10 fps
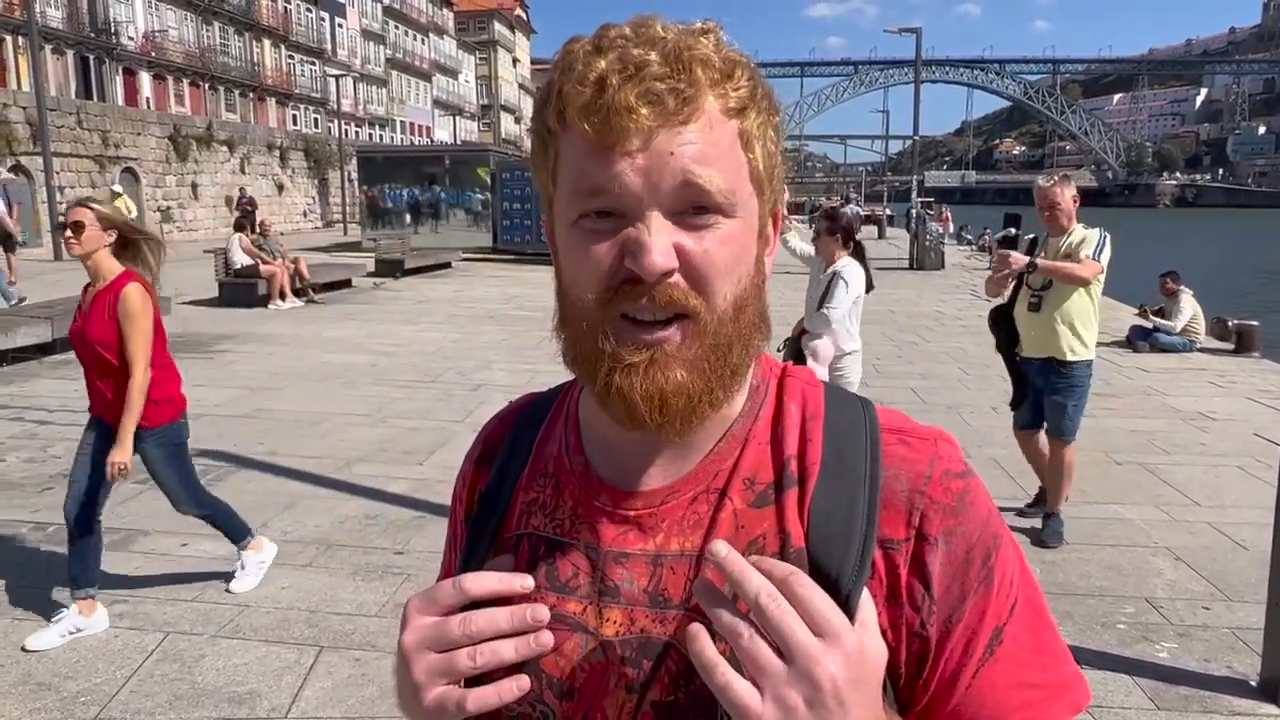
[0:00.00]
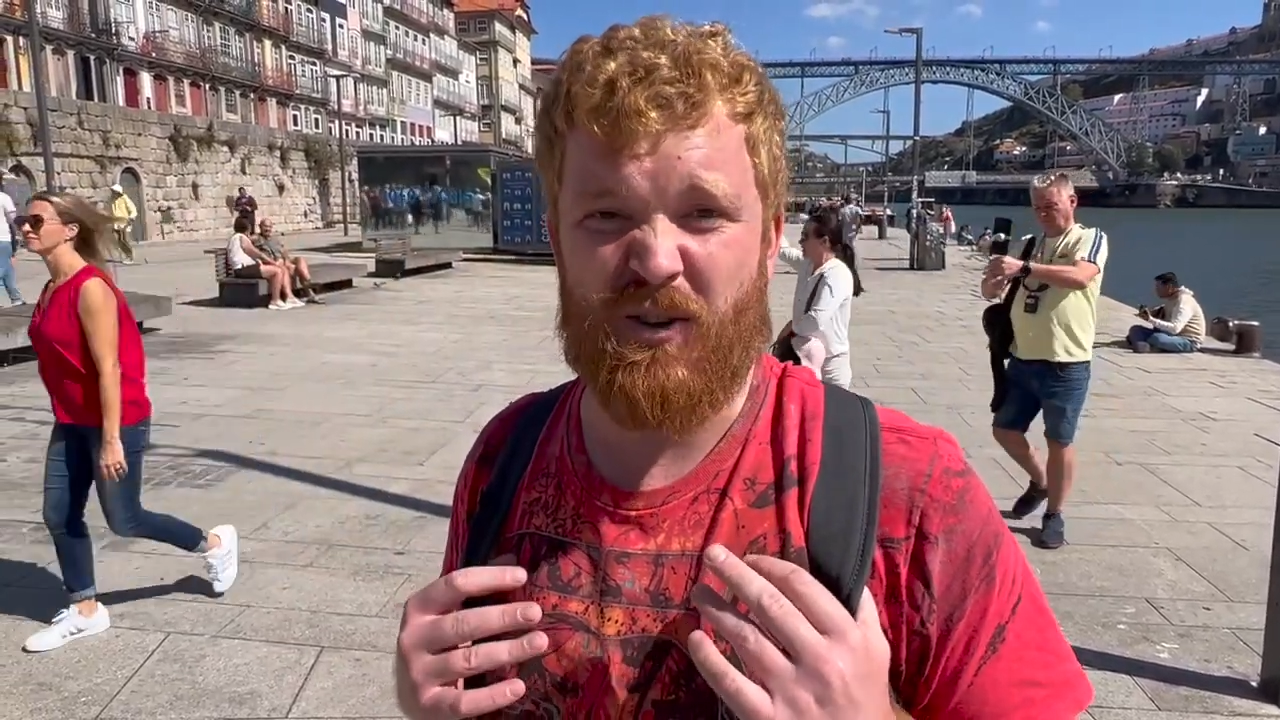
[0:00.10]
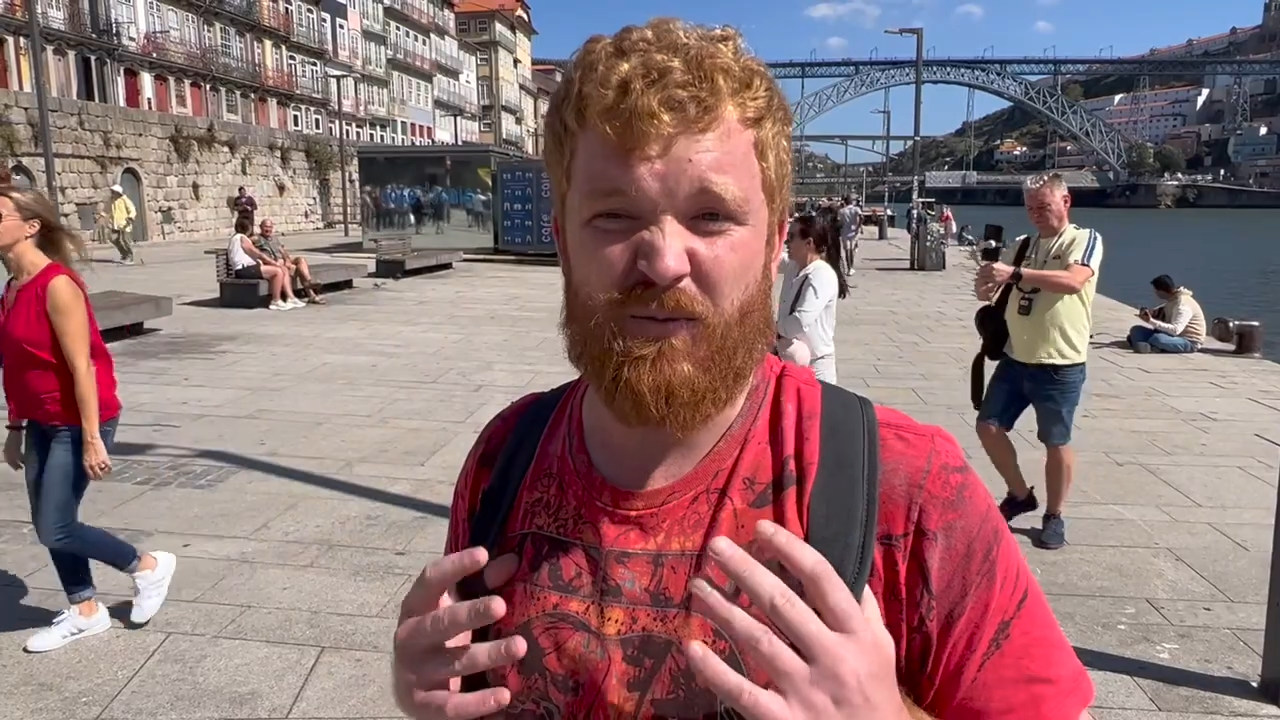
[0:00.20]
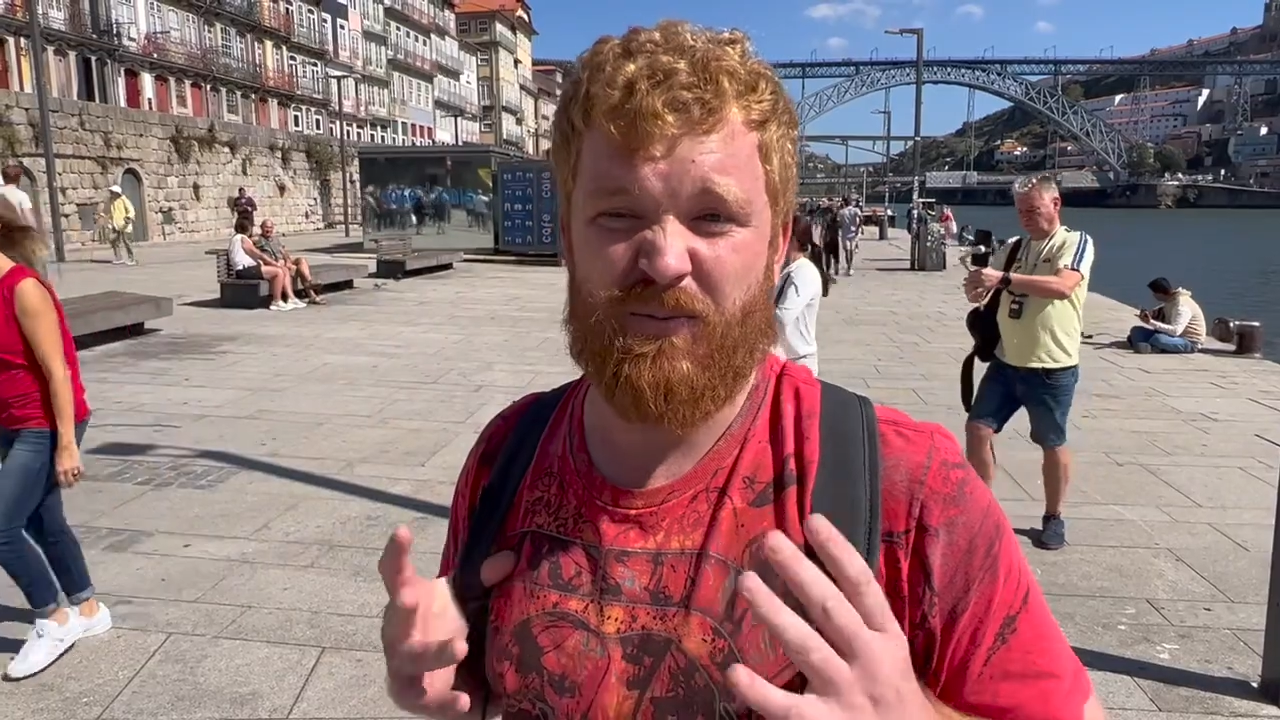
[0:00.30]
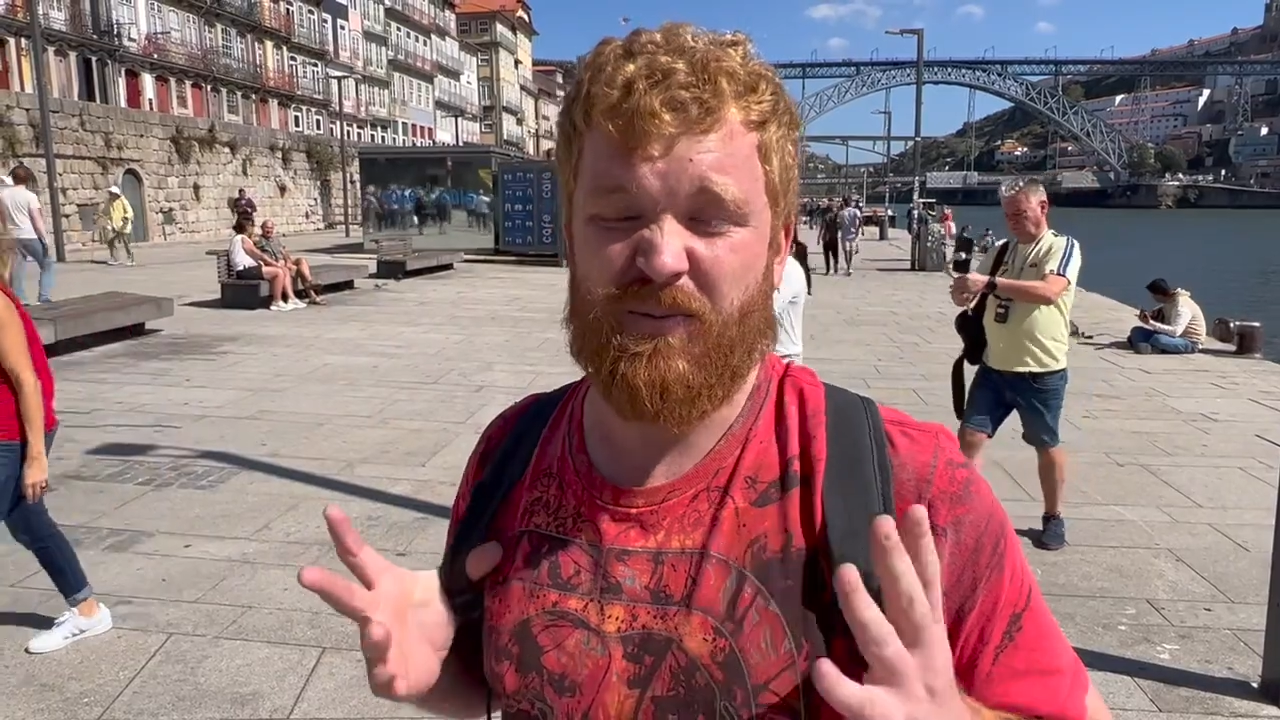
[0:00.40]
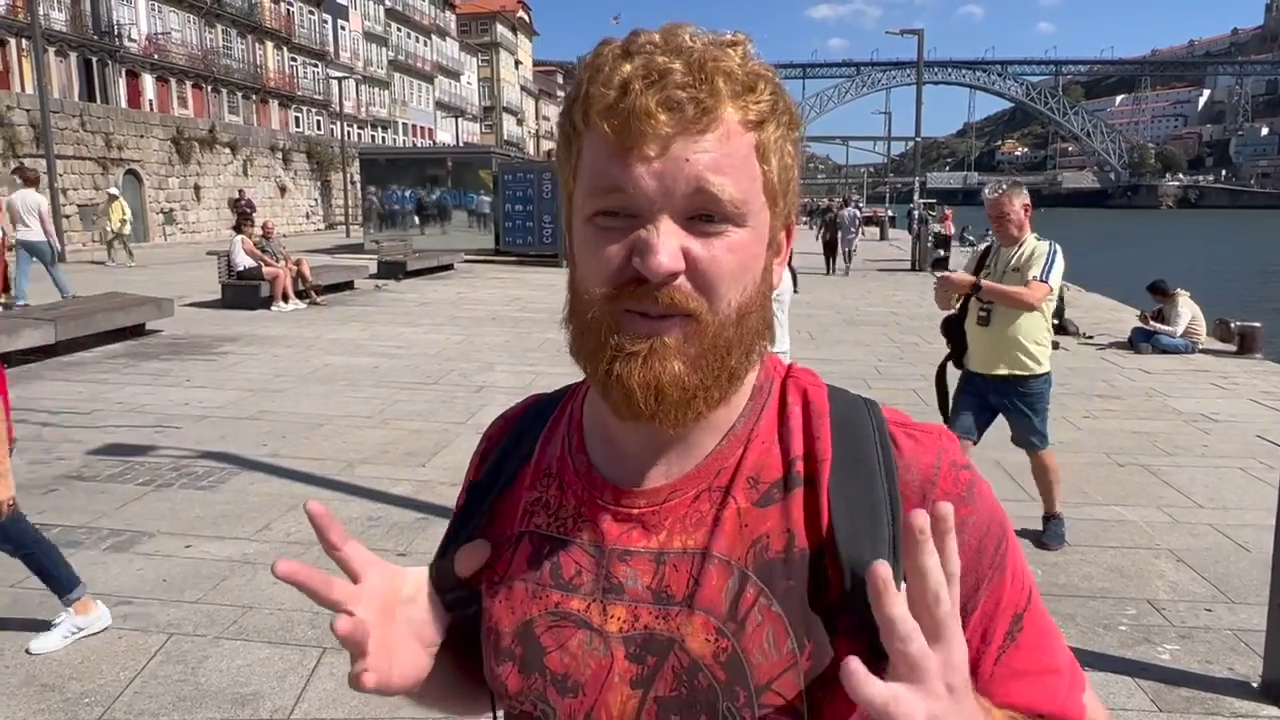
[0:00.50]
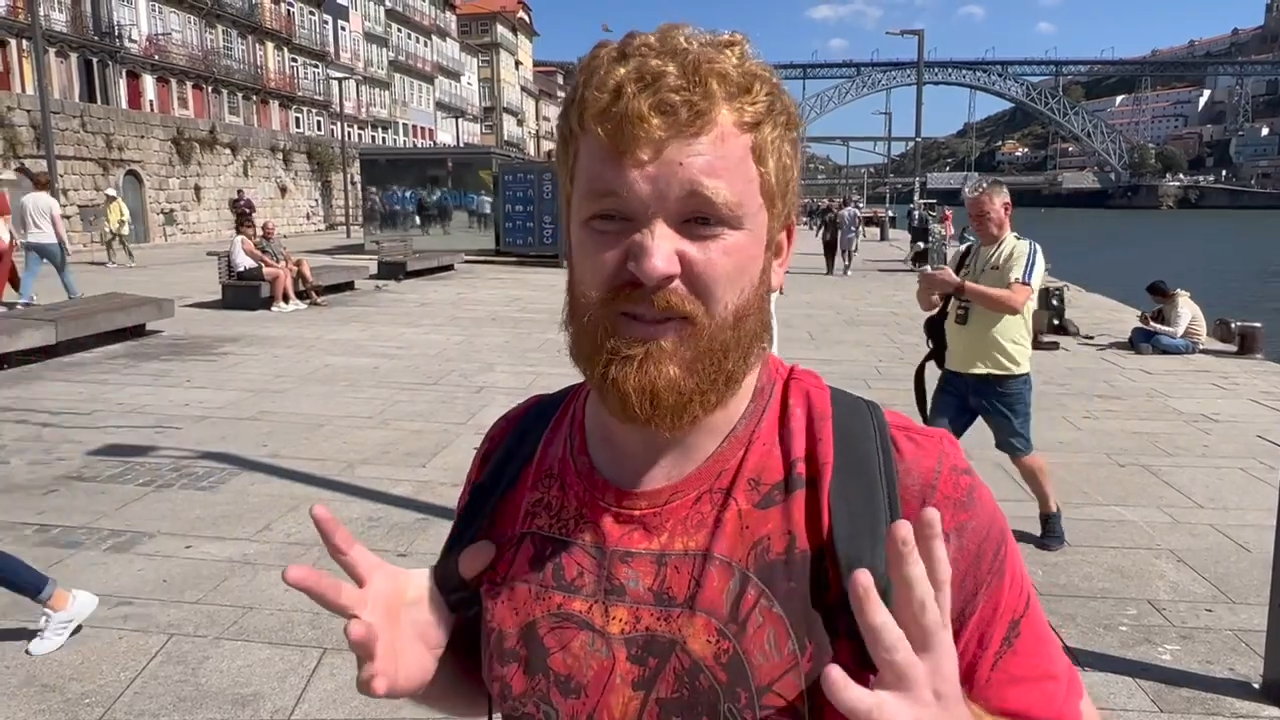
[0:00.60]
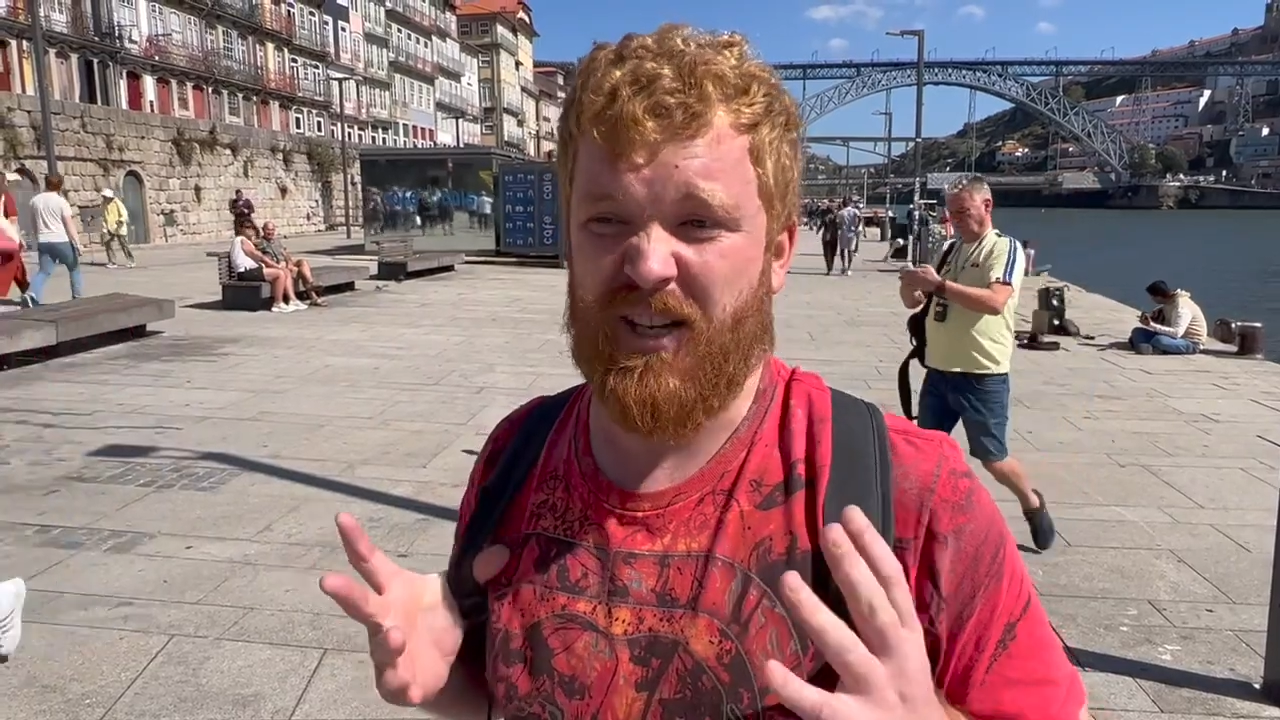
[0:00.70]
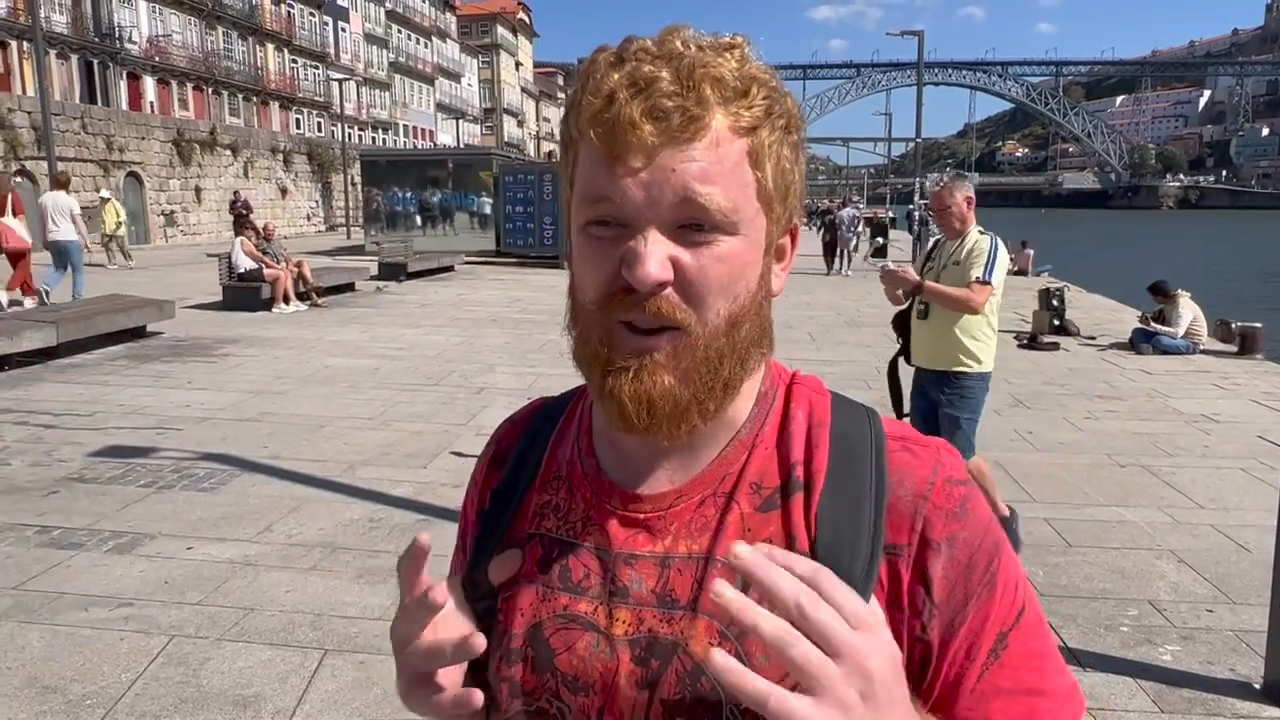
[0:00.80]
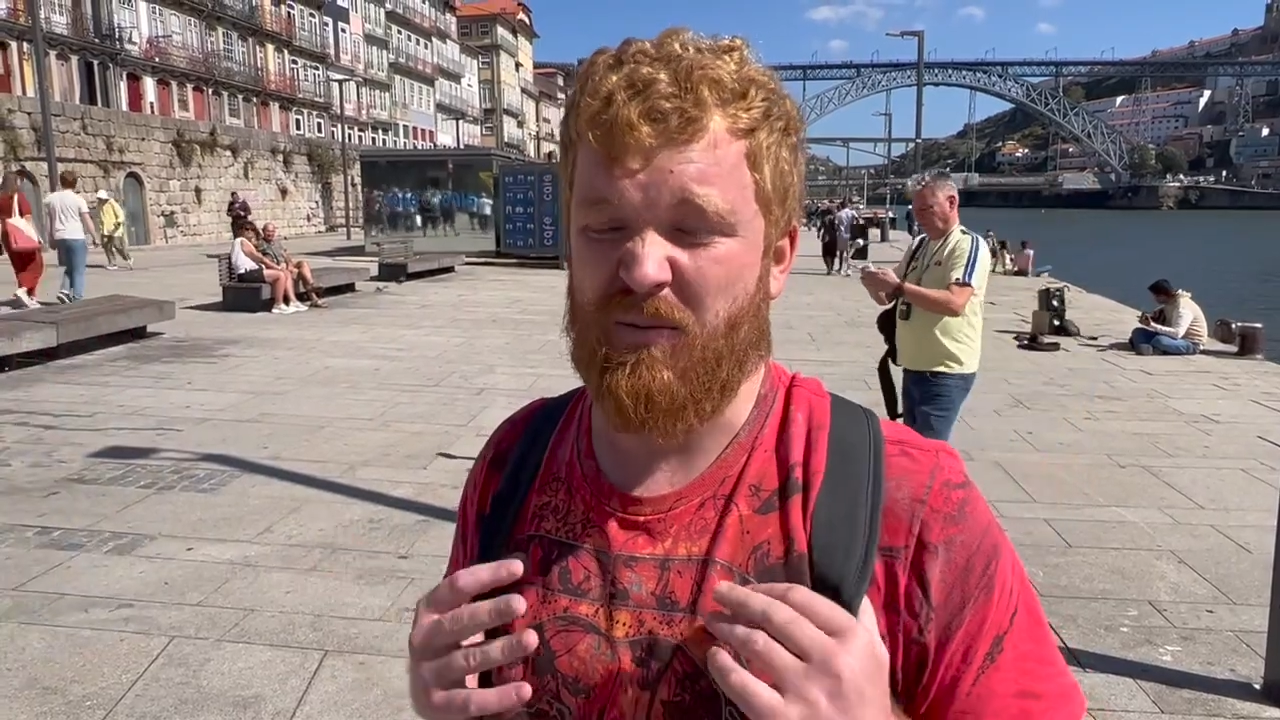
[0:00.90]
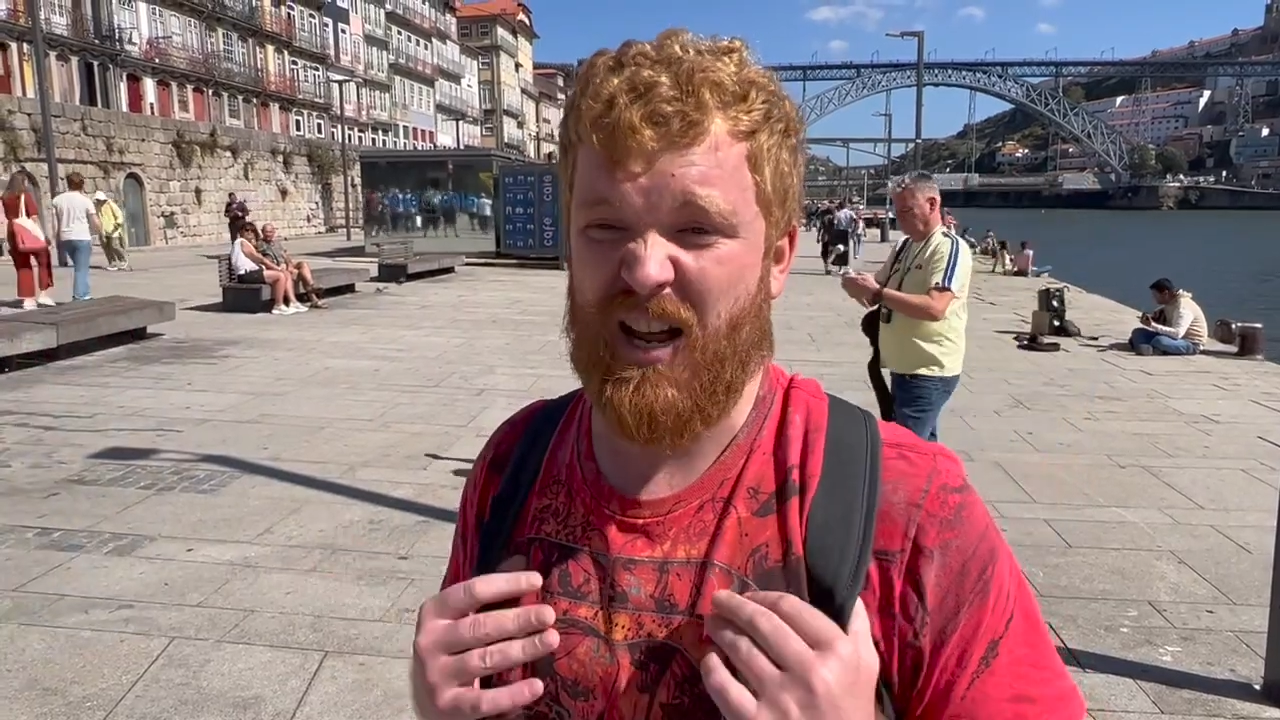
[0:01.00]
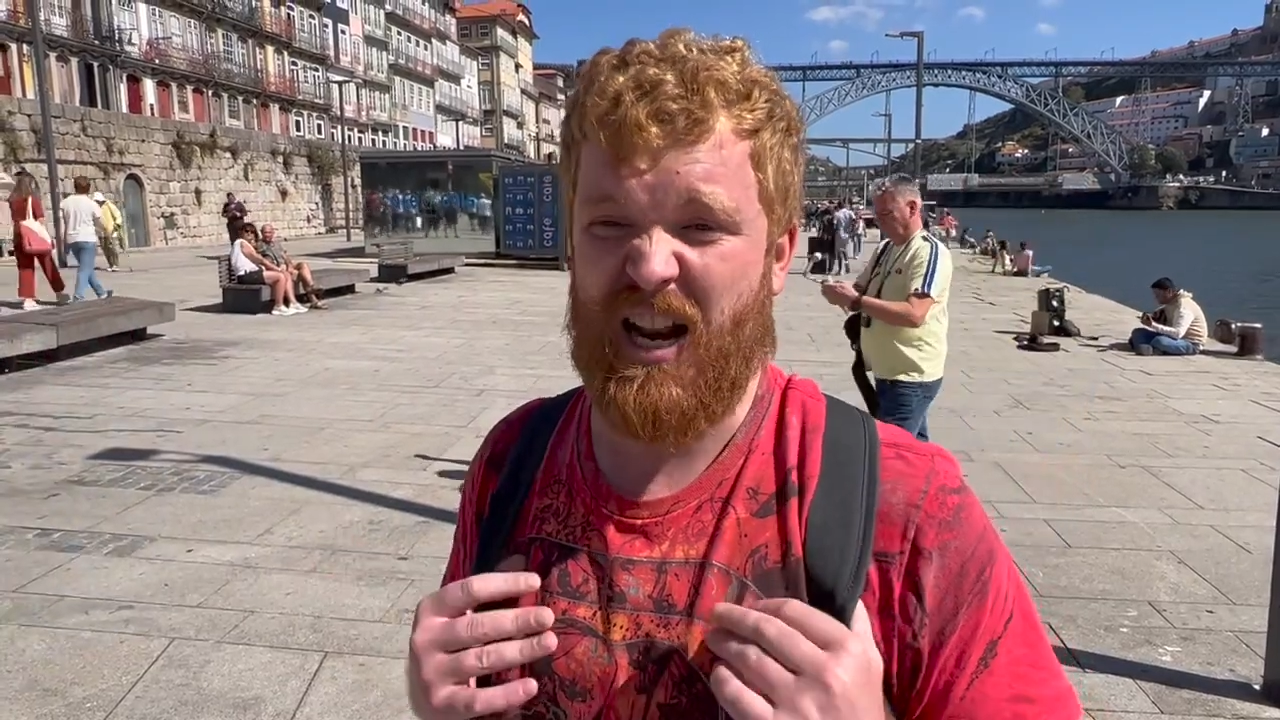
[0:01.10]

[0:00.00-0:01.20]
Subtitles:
I love, you know,